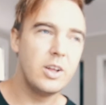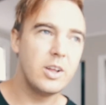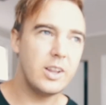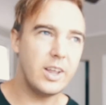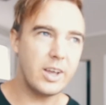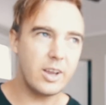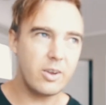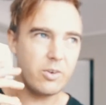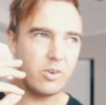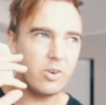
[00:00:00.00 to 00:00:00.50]

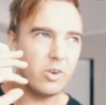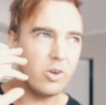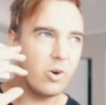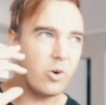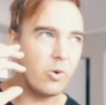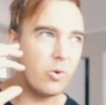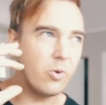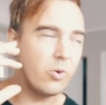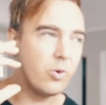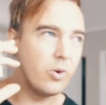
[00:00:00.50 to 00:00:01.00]
Like
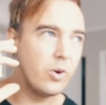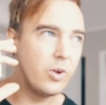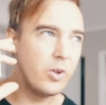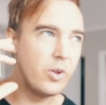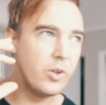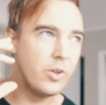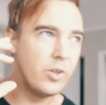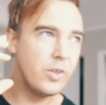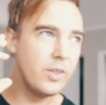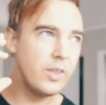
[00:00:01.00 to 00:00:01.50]
no,
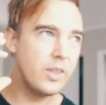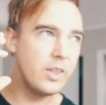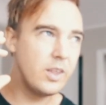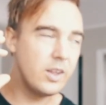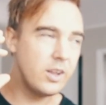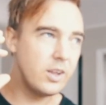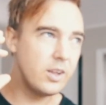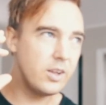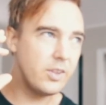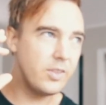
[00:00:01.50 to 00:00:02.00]

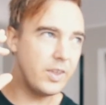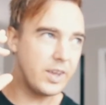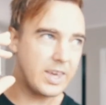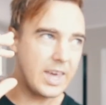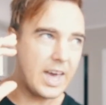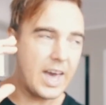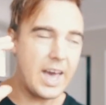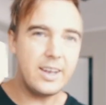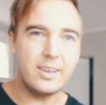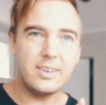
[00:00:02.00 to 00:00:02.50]
they
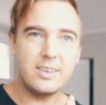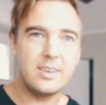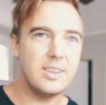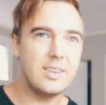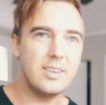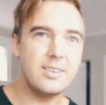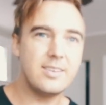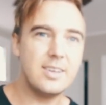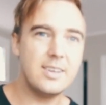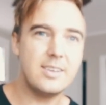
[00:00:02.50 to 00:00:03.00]
can't see
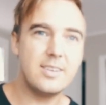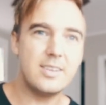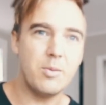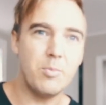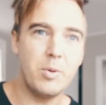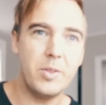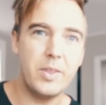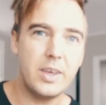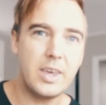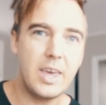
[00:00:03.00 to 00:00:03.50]
the
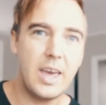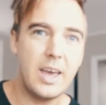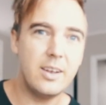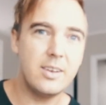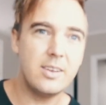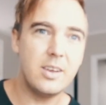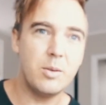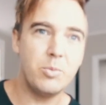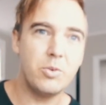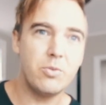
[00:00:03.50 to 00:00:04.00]
system, and they can't
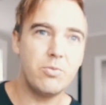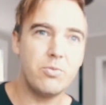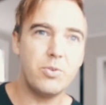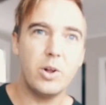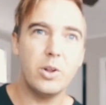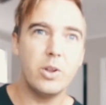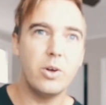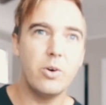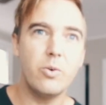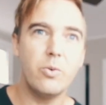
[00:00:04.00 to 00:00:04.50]
seem to
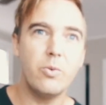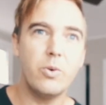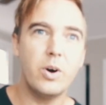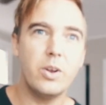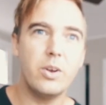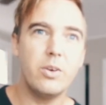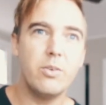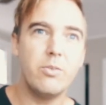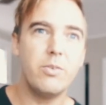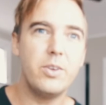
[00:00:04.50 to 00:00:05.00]
follow
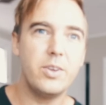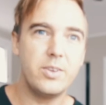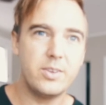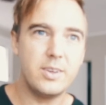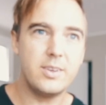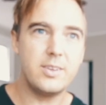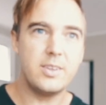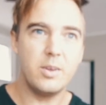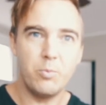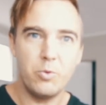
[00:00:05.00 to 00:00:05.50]
what the
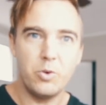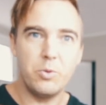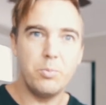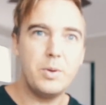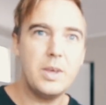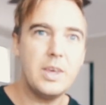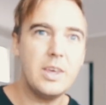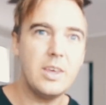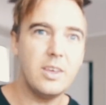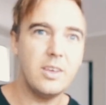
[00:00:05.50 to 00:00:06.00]
system would
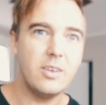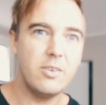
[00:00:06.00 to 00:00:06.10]
be,